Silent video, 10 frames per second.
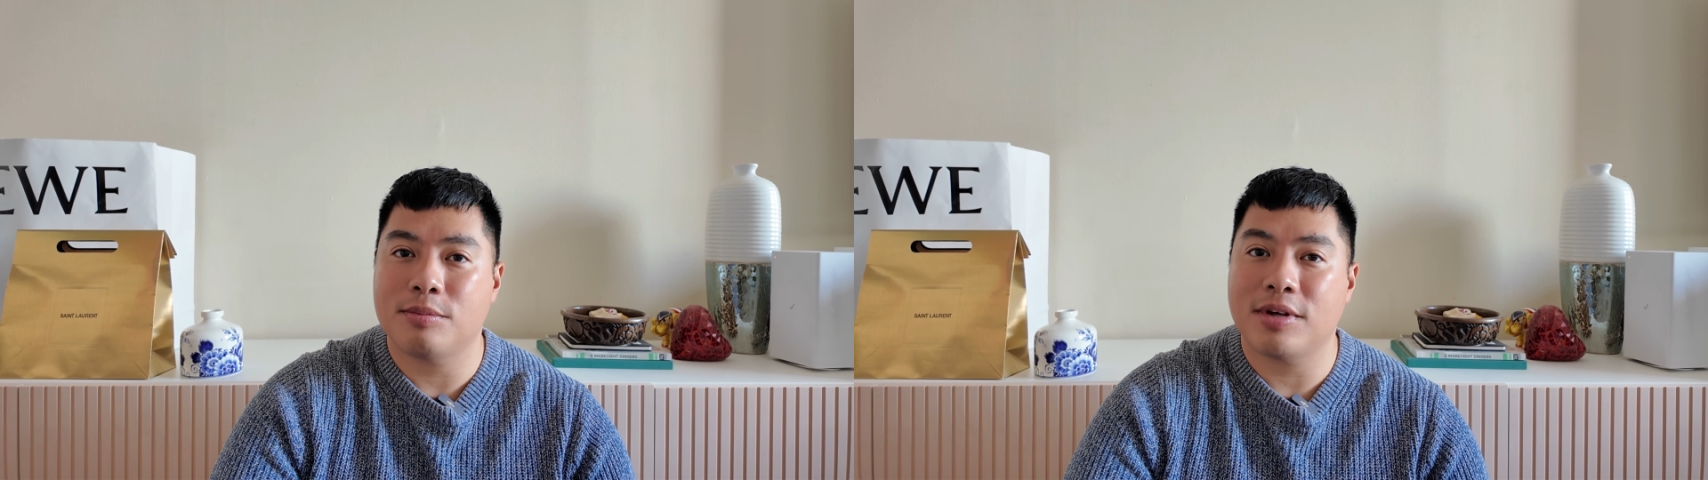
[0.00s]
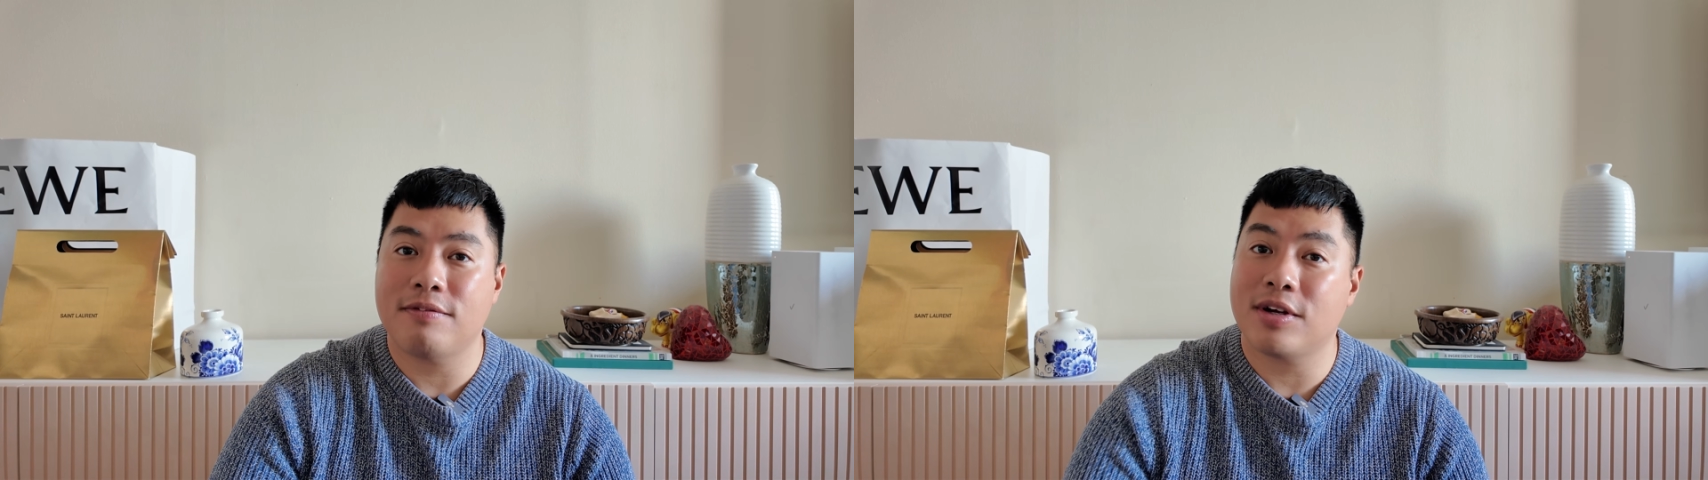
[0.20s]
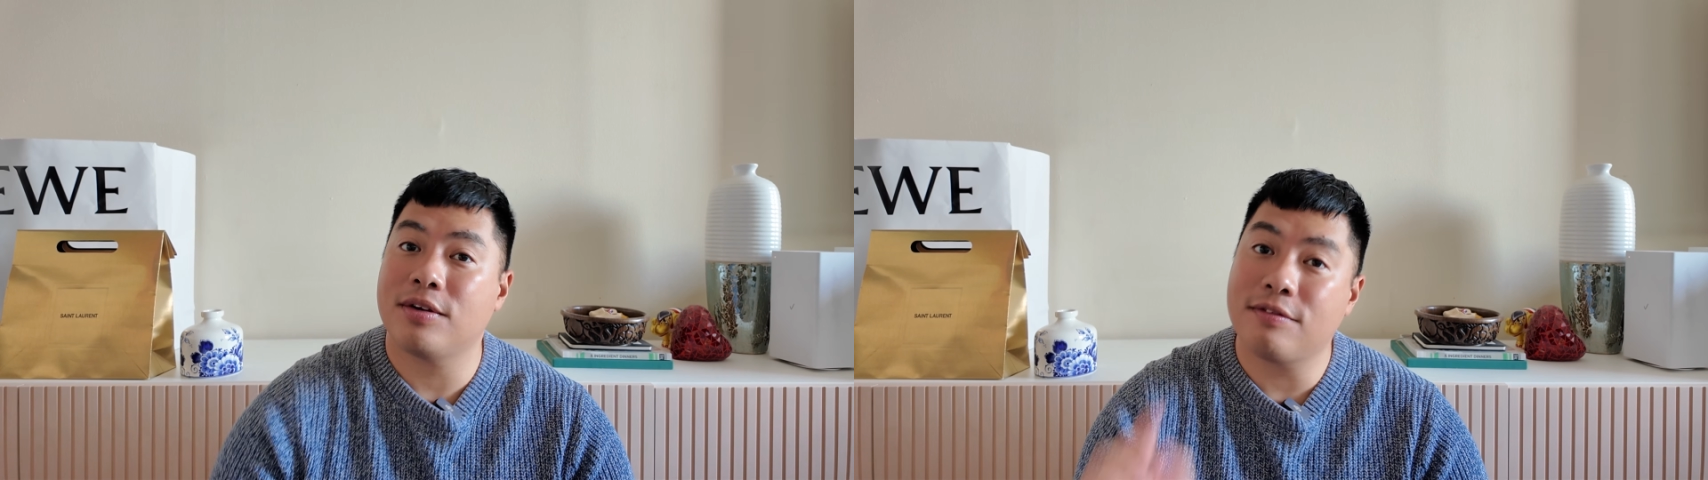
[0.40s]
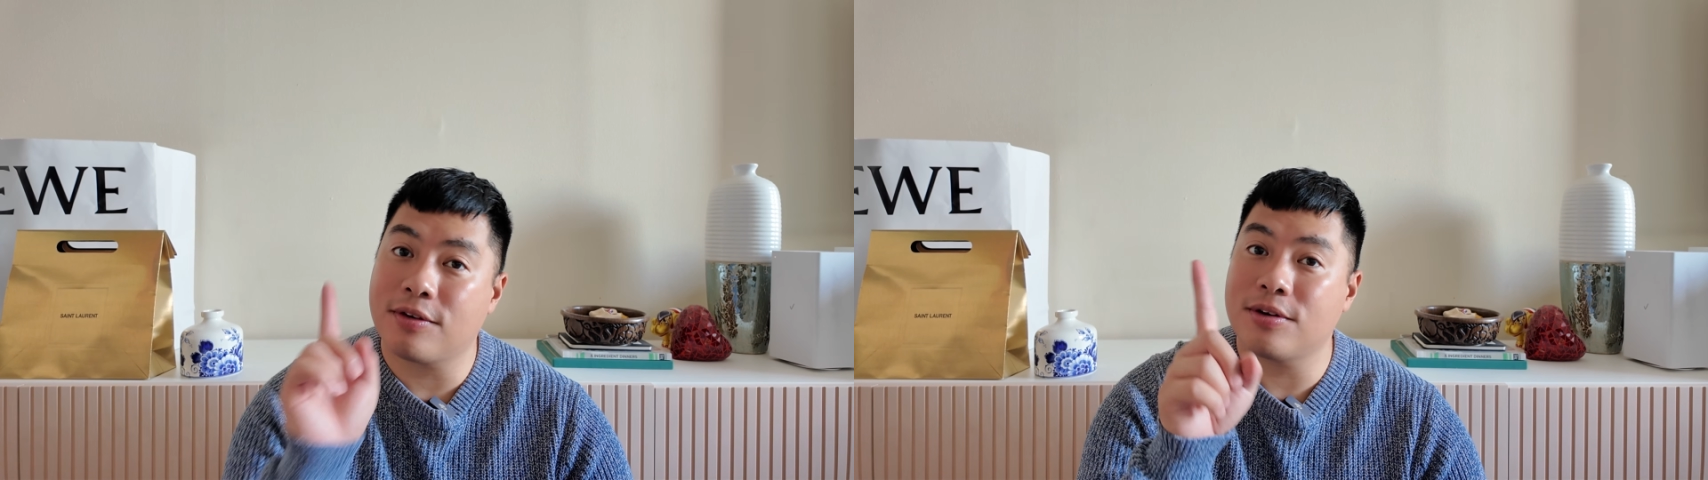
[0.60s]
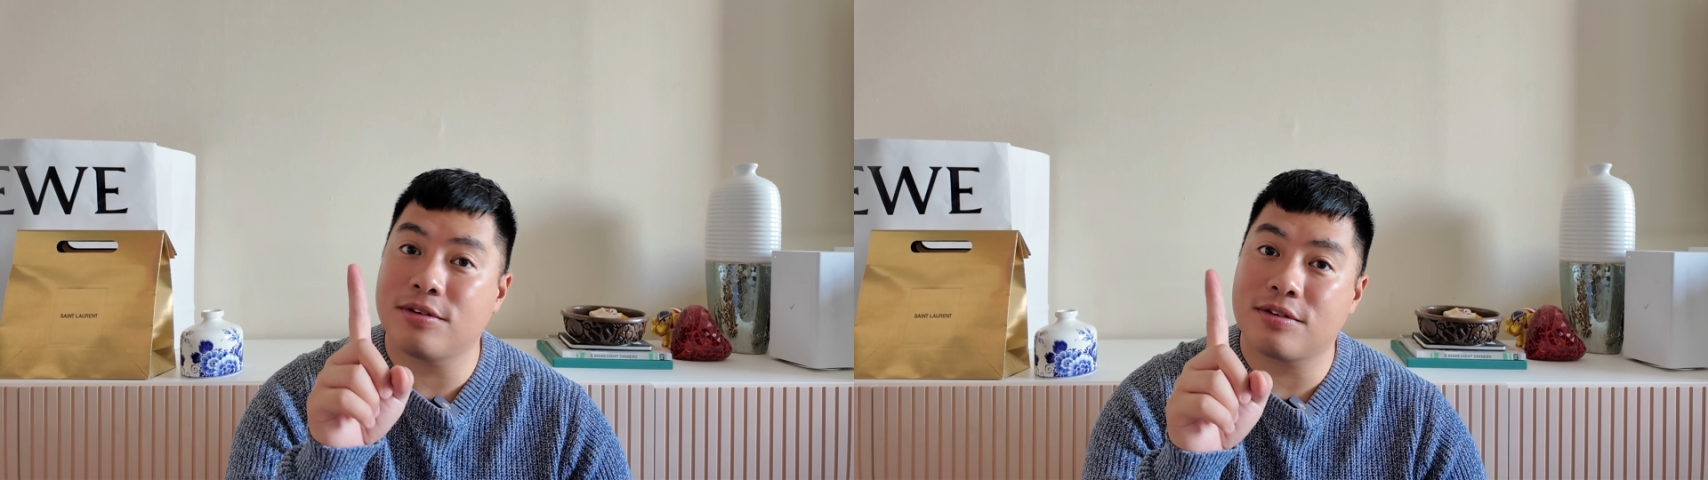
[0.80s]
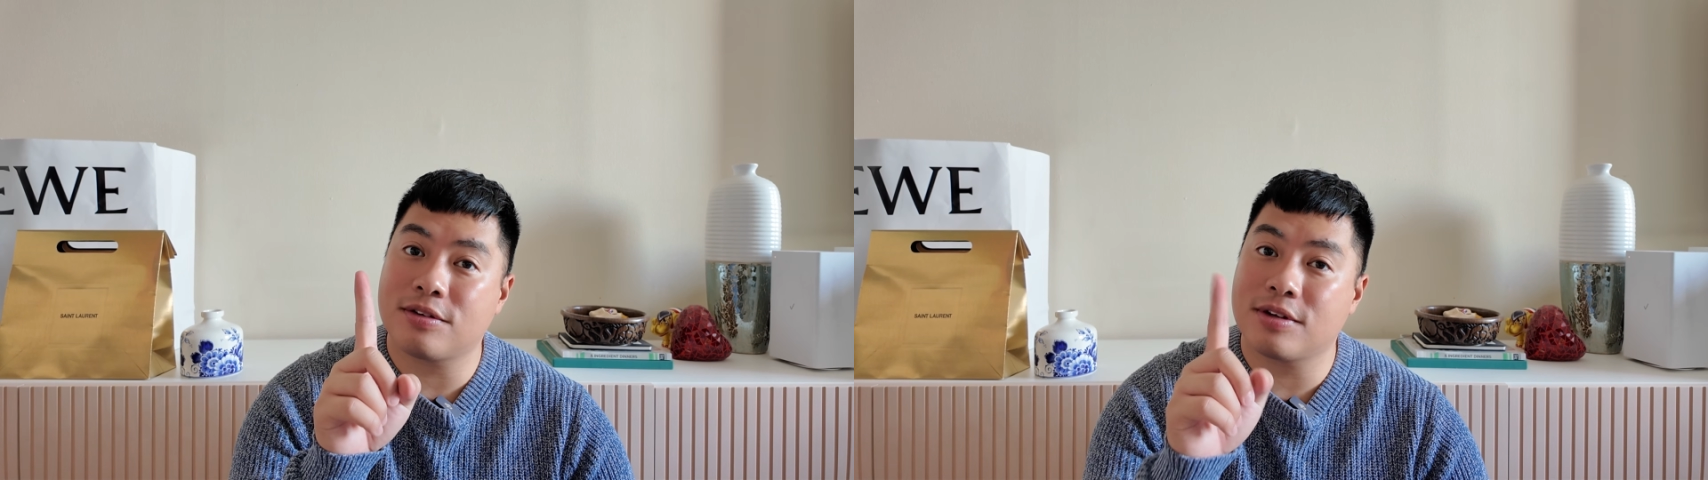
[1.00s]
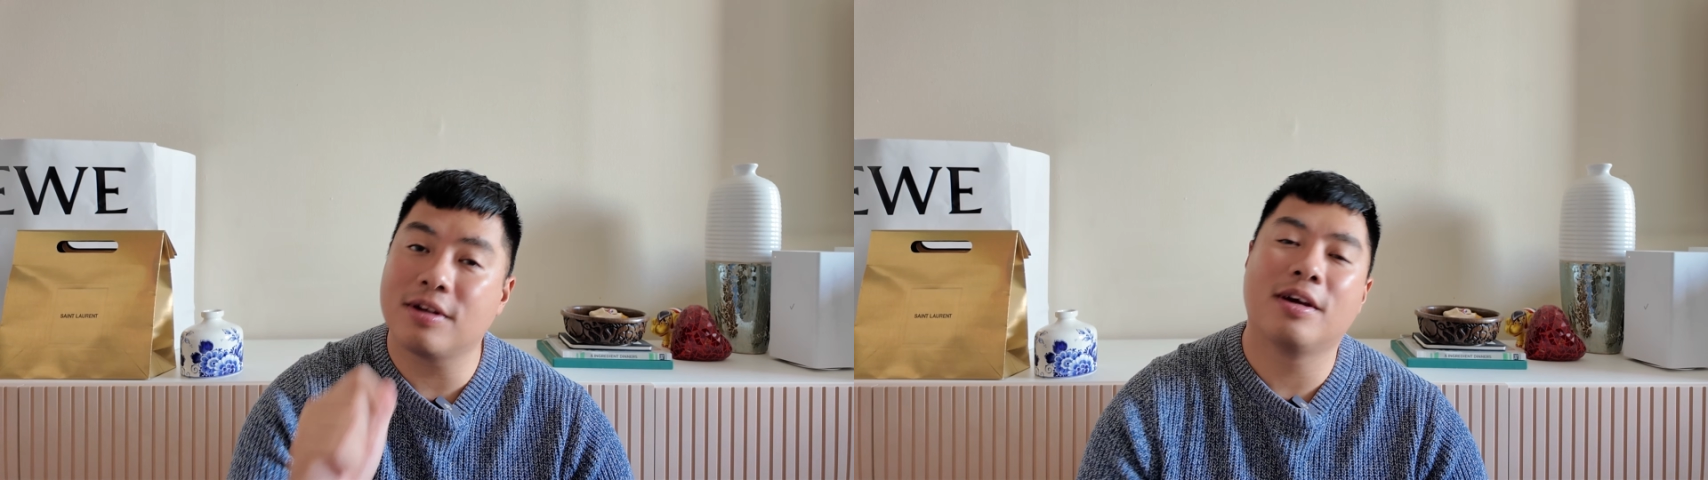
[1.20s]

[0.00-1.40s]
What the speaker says: my very first